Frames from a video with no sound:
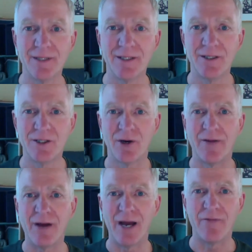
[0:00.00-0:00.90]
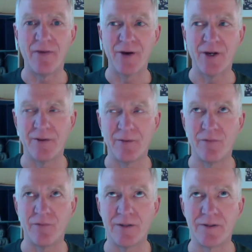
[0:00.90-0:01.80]
So I found a
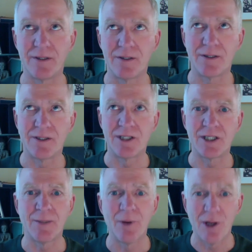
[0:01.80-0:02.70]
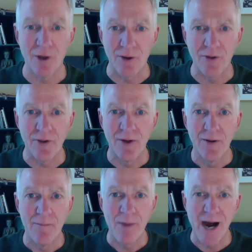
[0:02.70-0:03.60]
similar
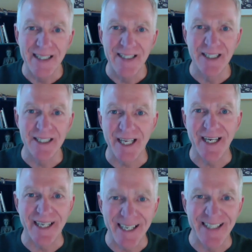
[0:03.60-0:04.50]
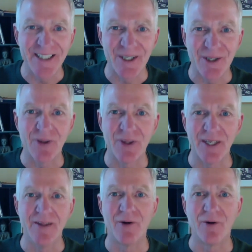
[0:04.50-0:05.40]
mindset, I guess,
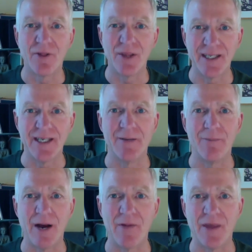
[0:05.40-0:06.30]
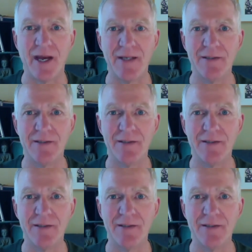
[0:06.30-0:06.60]
or thinking about that.